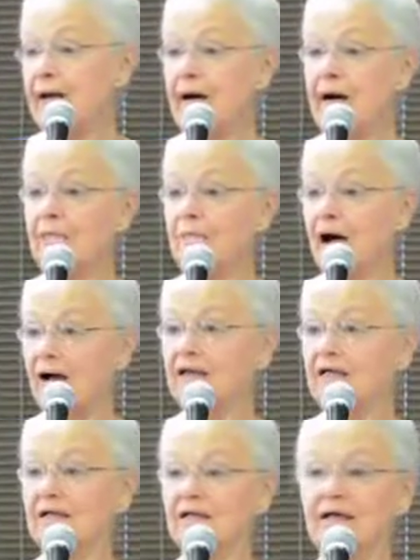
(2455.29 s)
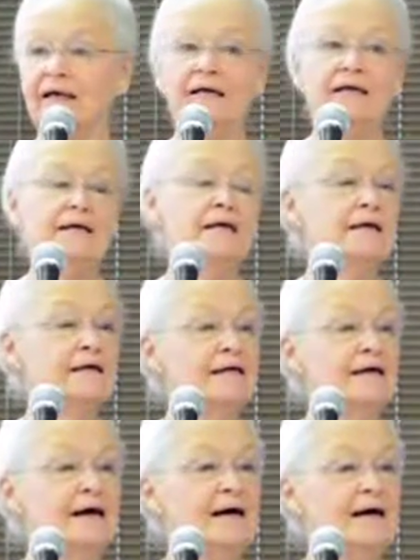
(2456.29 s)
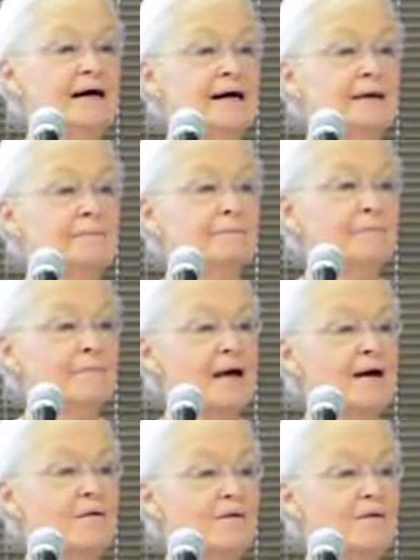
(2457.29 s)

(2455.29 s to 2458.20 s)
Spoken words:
"Hi, little lady, how